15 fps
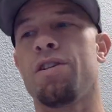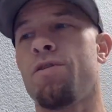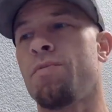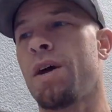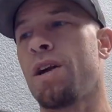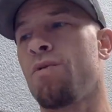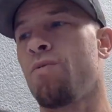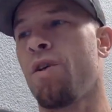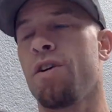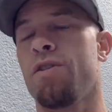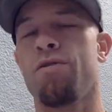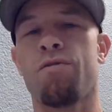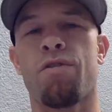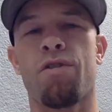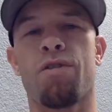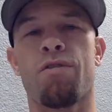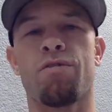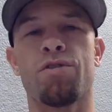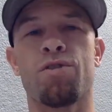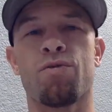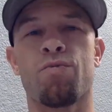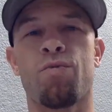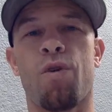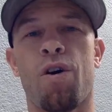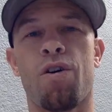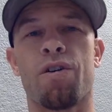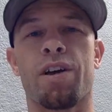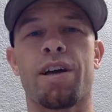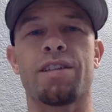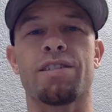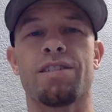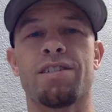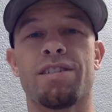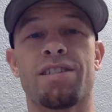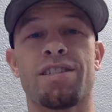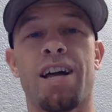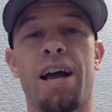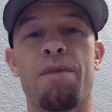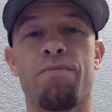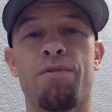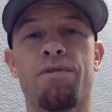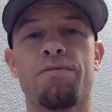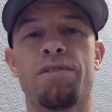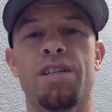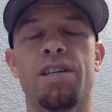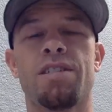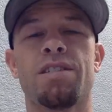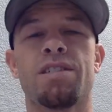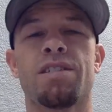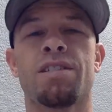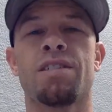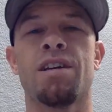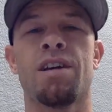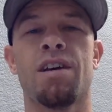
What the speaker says: no matter where you are on your walk as a disciple of Jesus,